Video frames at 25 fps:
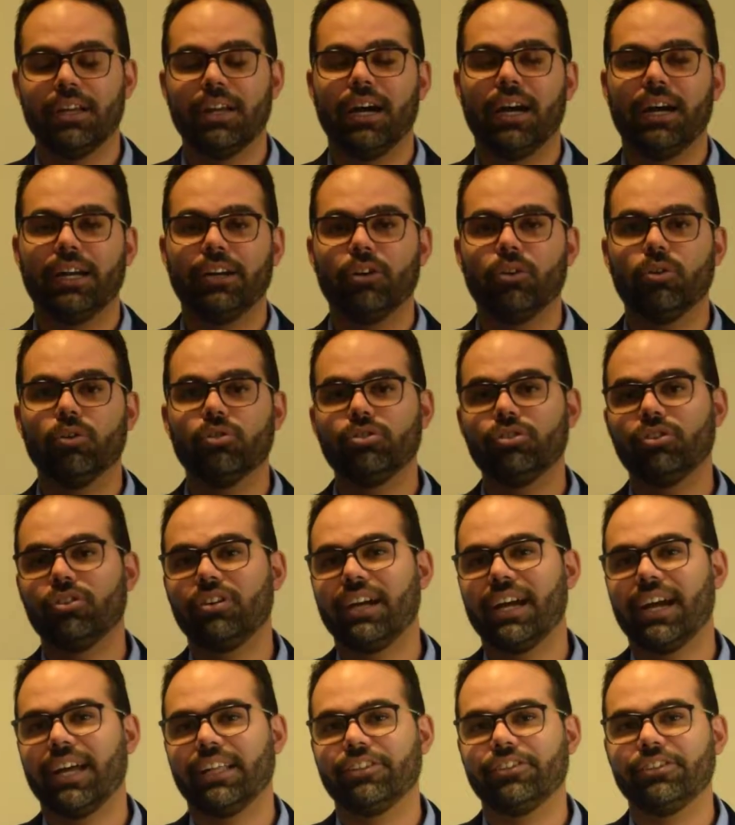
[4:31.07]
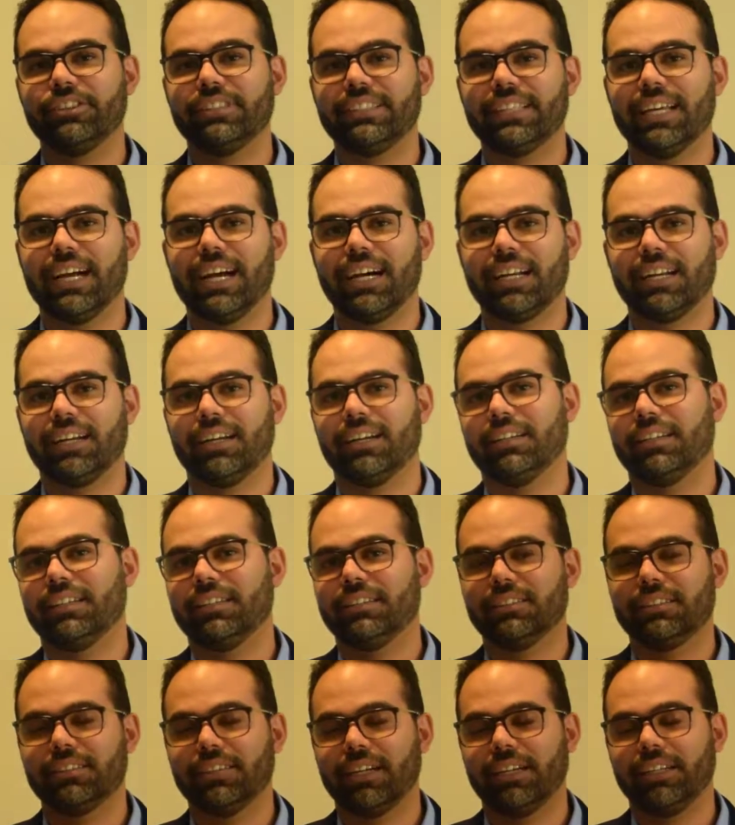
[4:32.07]
I also gathered data
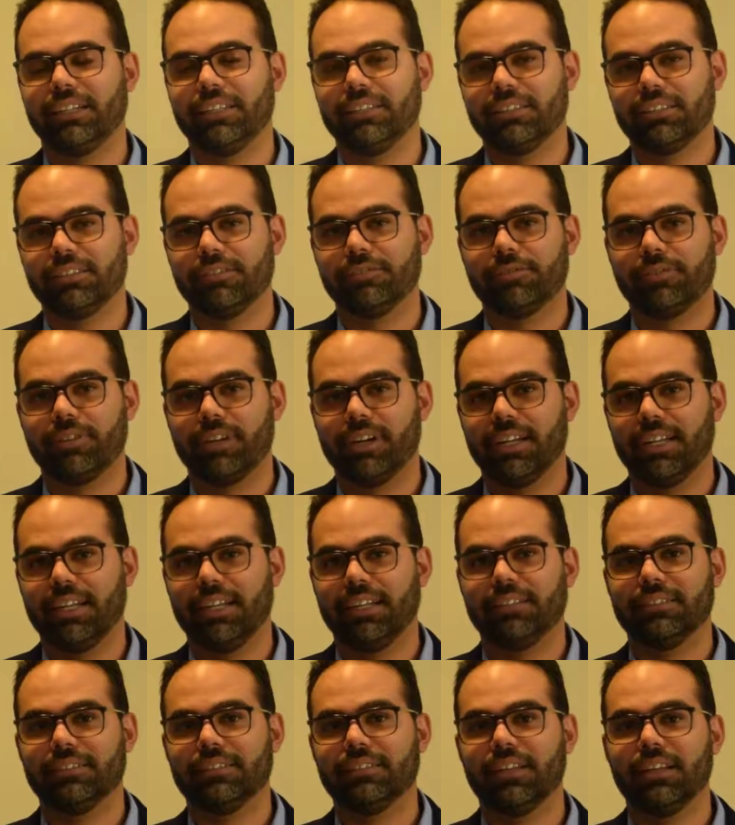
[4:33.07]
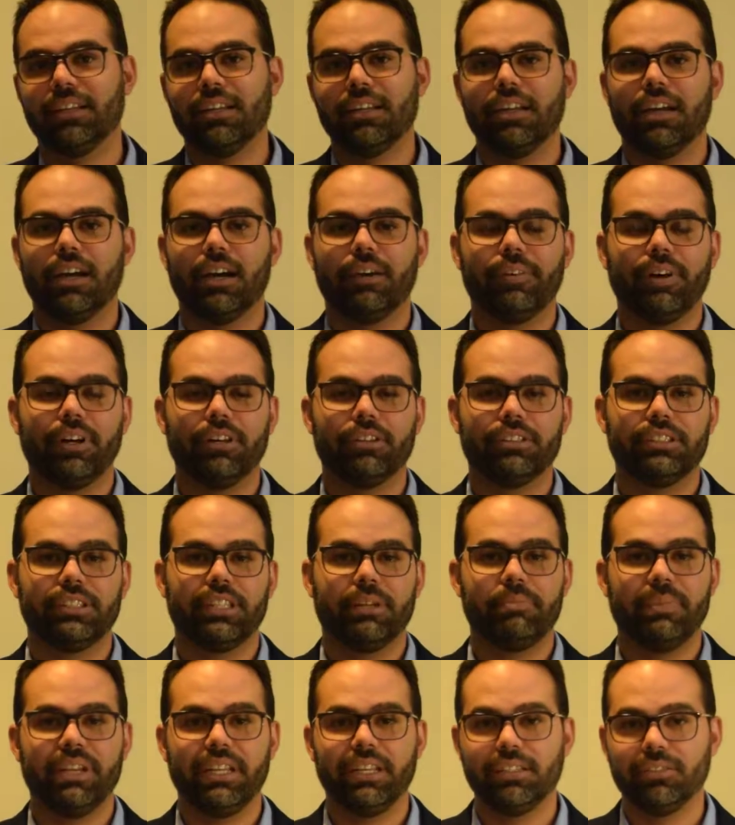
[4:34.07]
inside Eastern Federal Lands about the
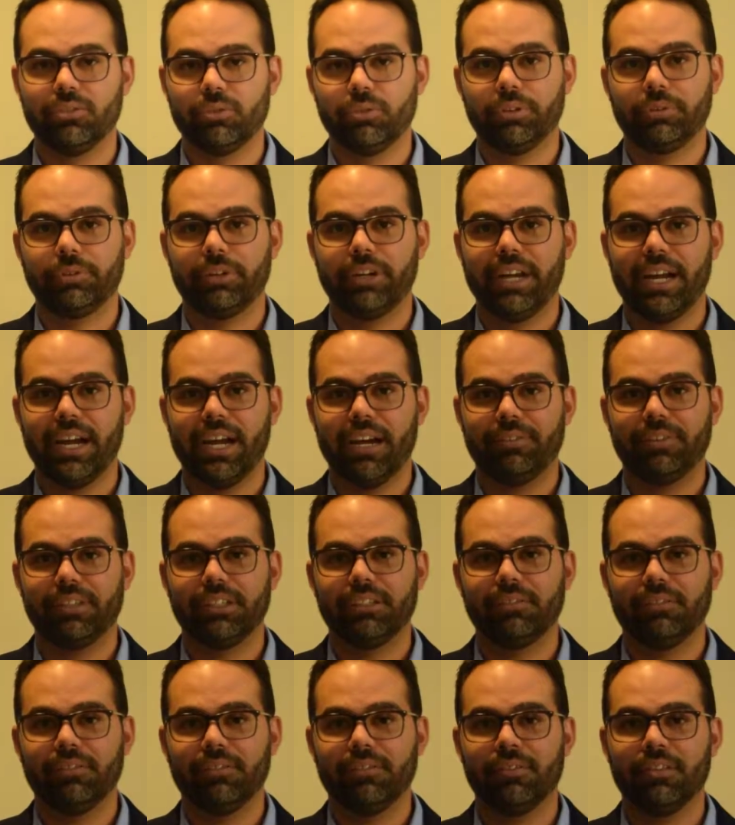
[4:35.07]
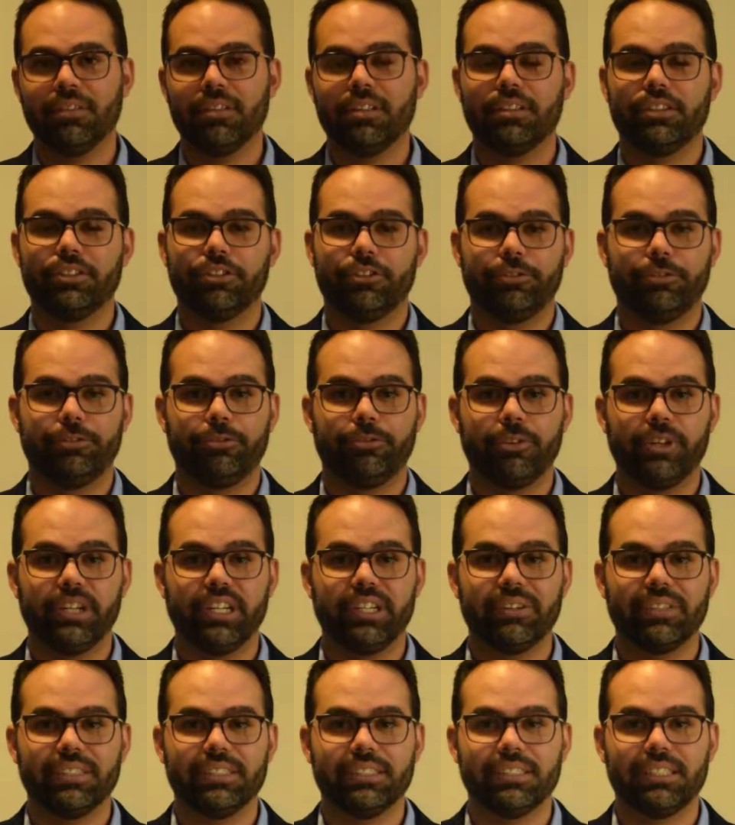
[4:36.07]
meetings we were having, their
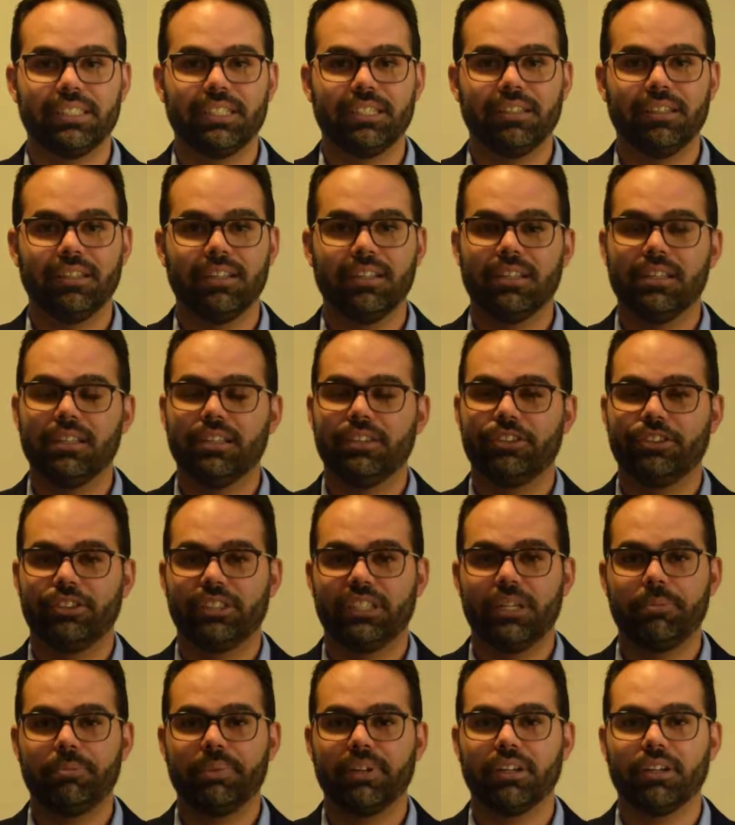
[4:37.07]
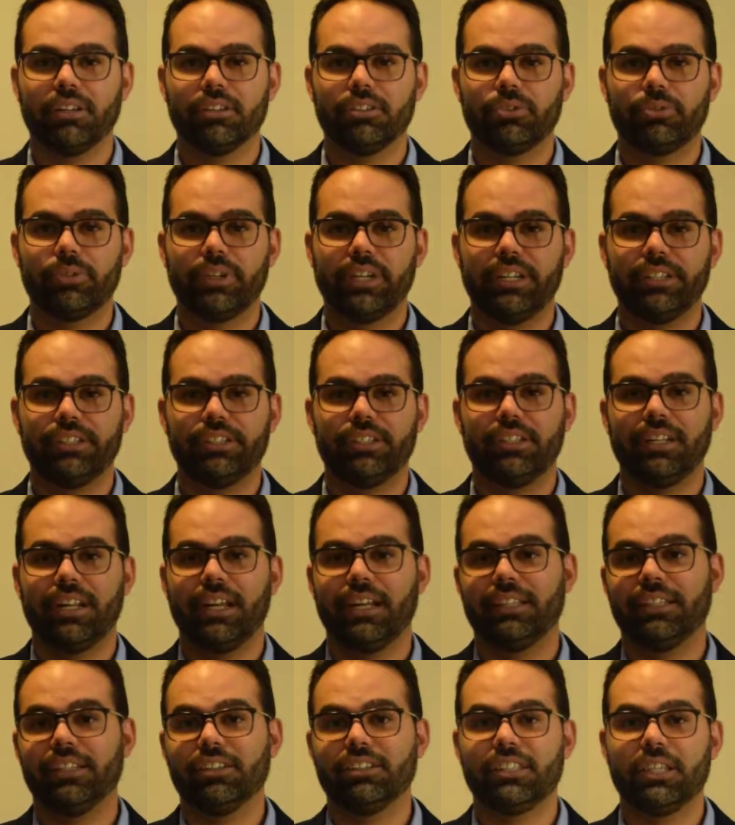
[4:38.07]
frequency, their typical duration,
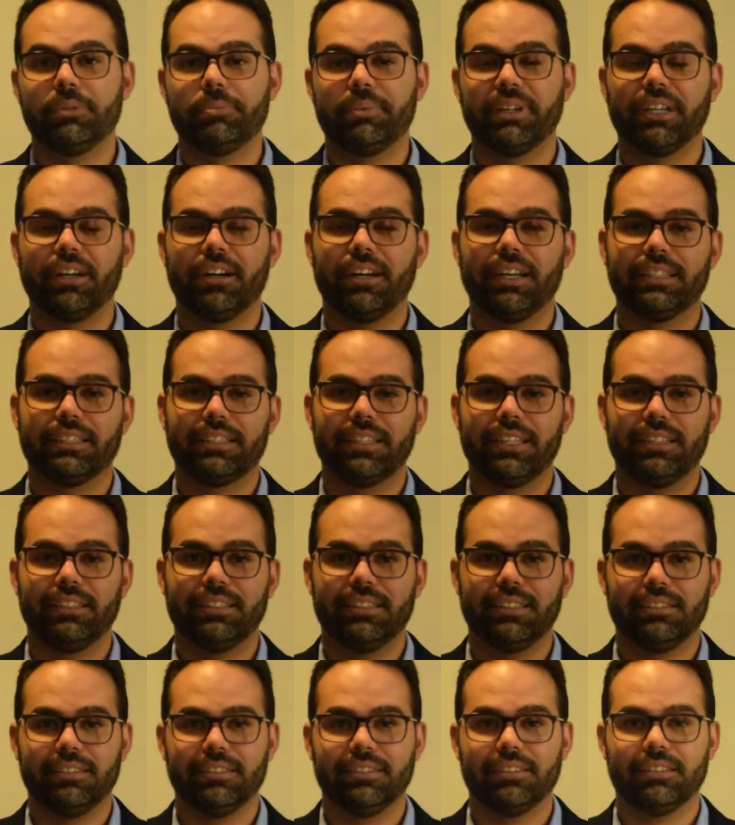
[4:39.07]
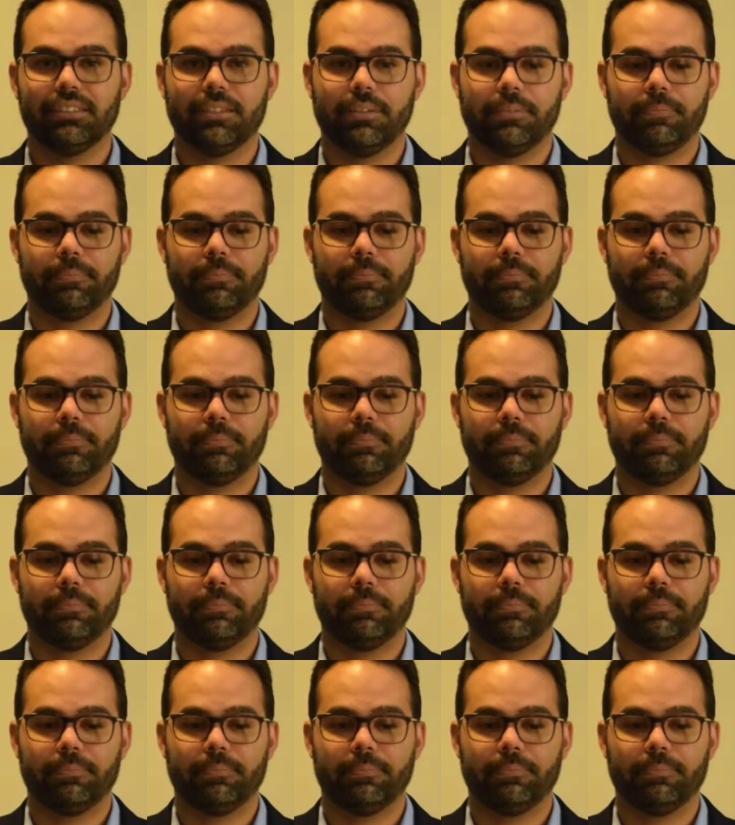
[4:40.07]
and their typical attendance.